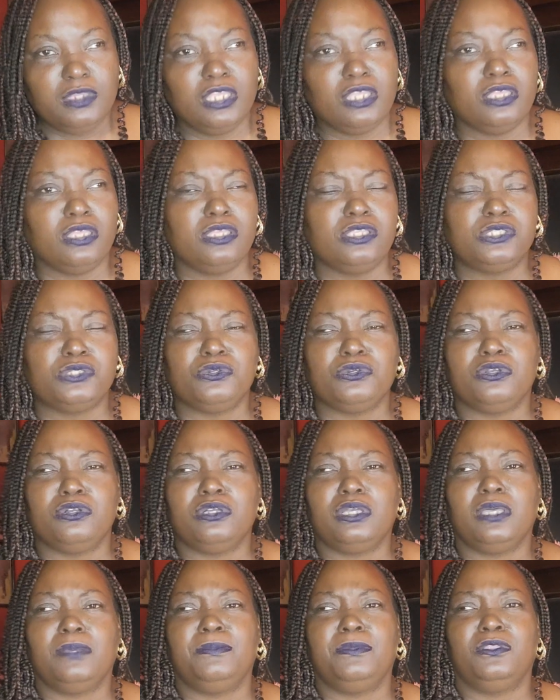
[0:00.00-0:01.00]
and his
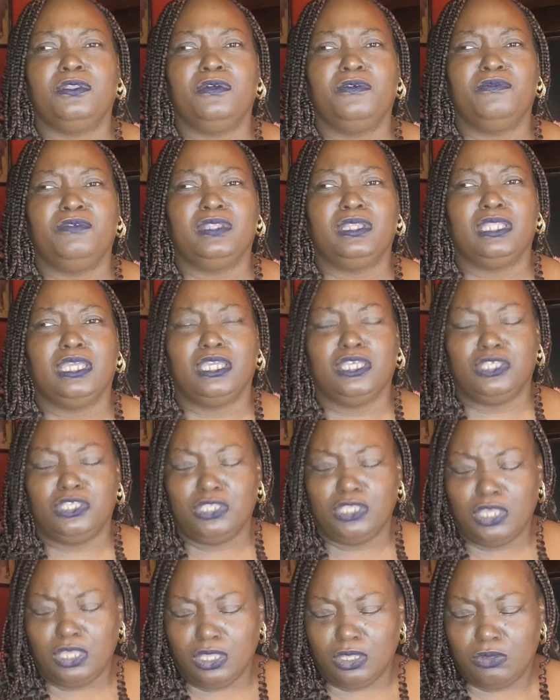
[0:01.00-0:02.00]
girl coming over like,
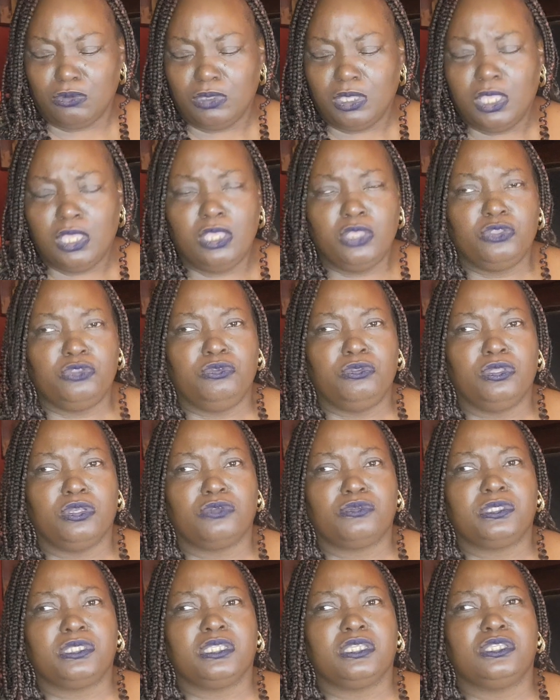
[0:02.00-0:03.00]
yo, you
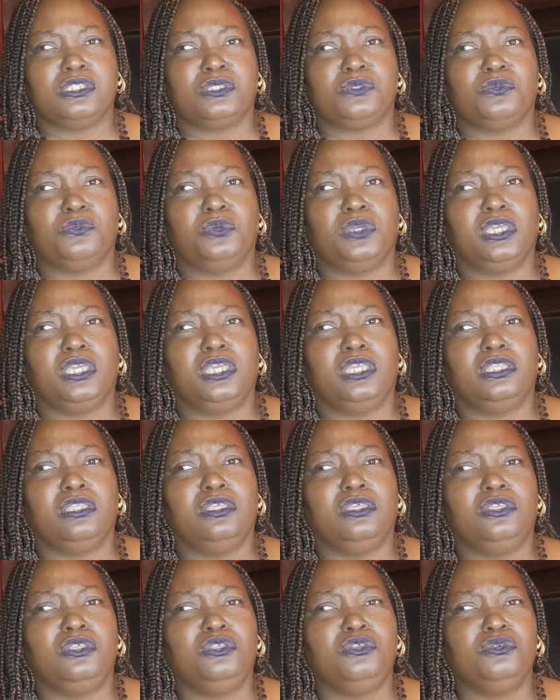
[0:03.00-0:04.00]
know, since
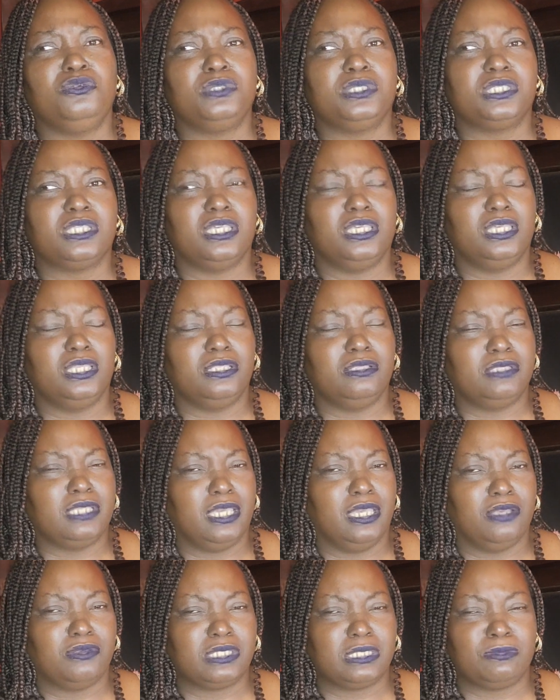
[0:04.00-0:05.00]
when you sitting
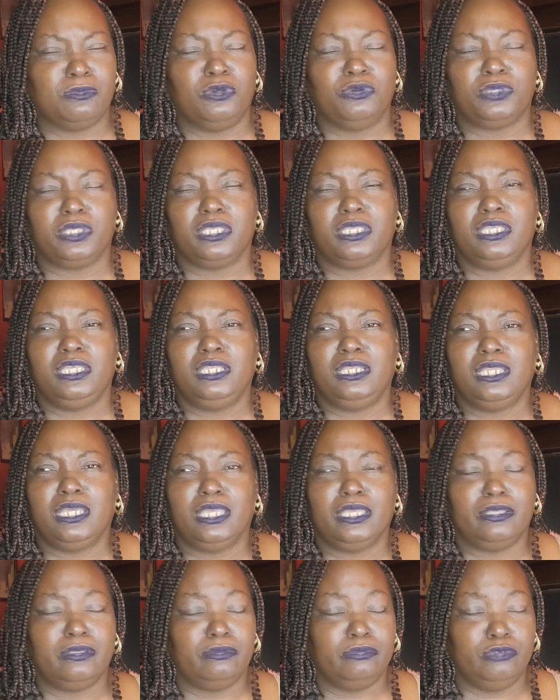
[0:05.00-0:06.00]
down smoking? He
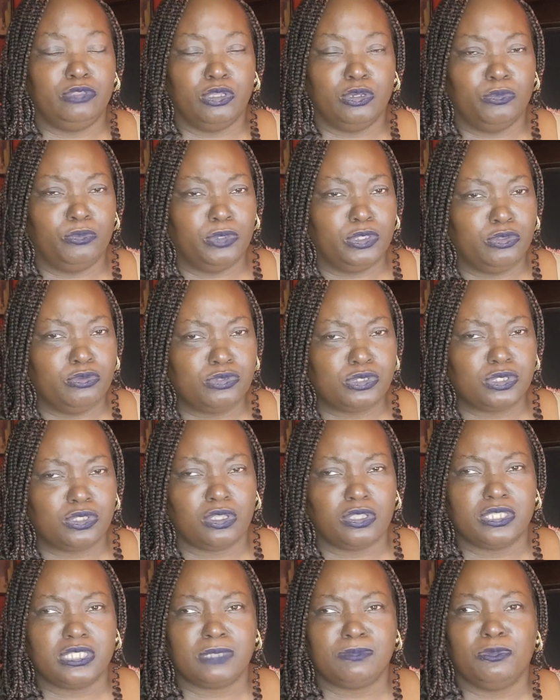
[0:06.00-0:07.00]
like, you know, when you
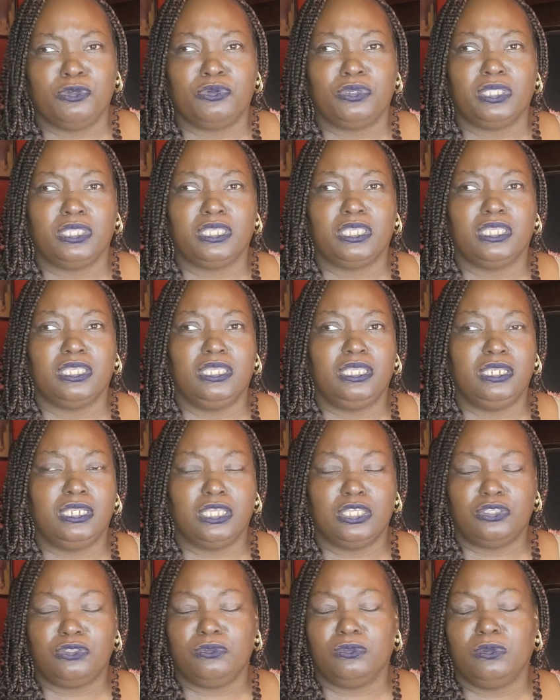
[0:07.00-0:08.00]
started smoking again, he
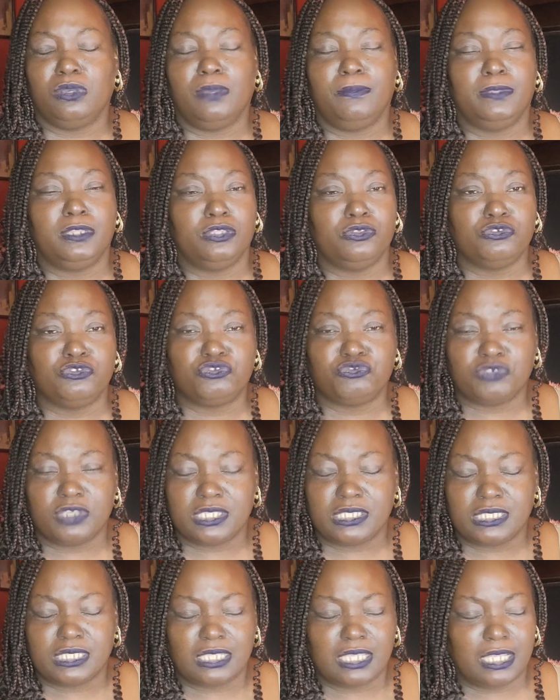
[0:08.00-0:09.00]
like, you know, I'm a little
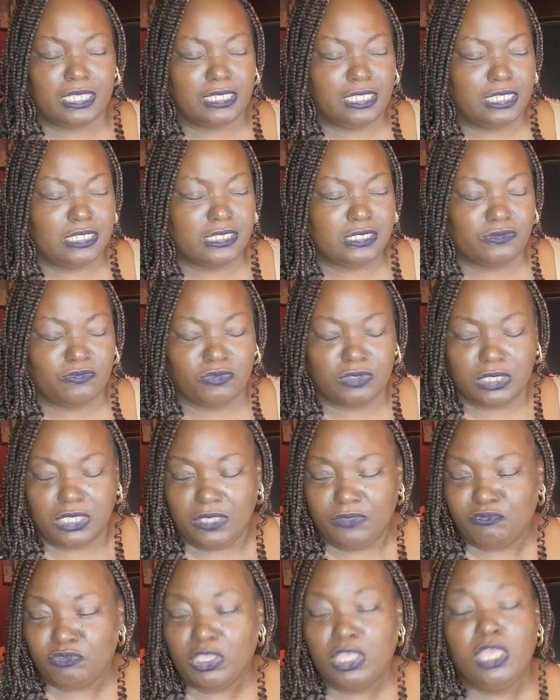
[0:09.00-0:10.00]
stressed and I needed to
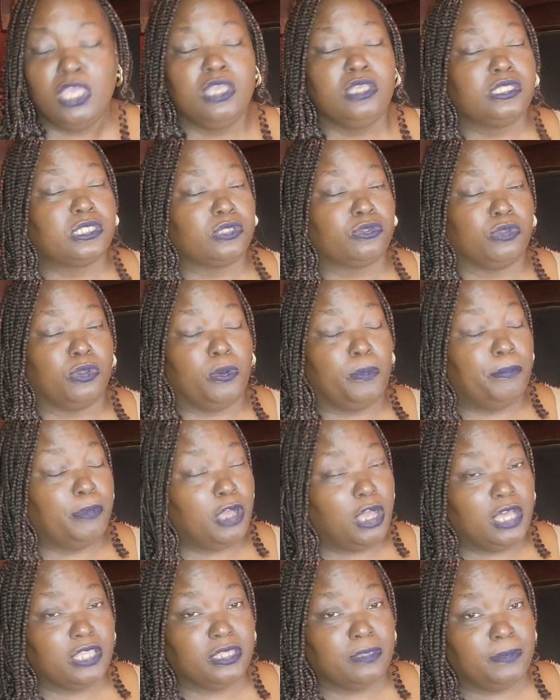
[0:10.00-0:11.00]
relieve it, so don't
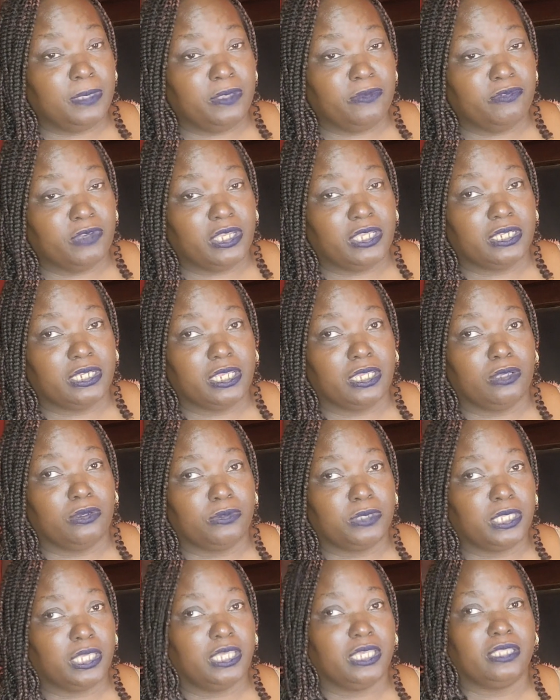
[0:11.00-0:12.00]
bother me right now,
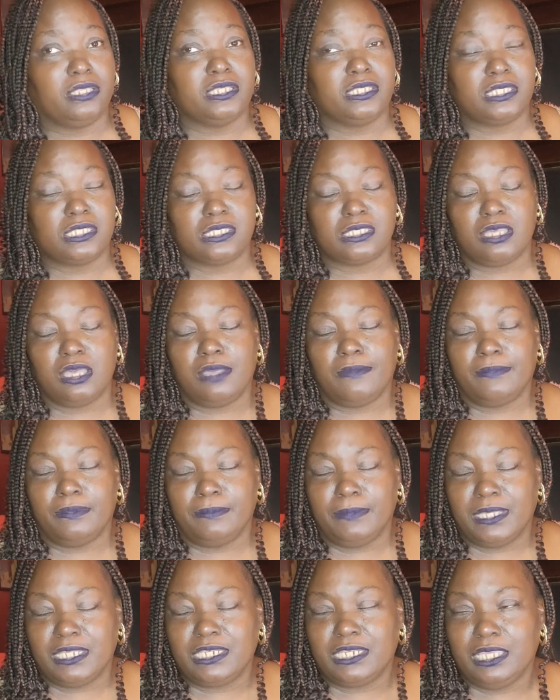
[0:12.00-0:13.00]
okay? This is
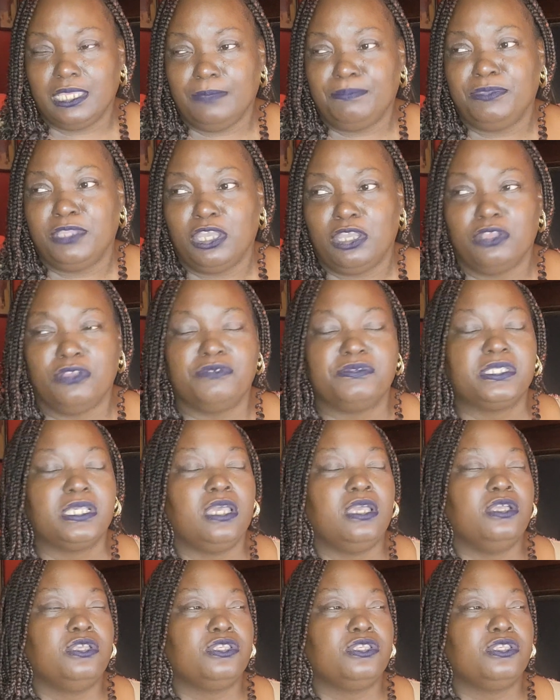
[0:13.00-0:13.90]
calming my damn nerves.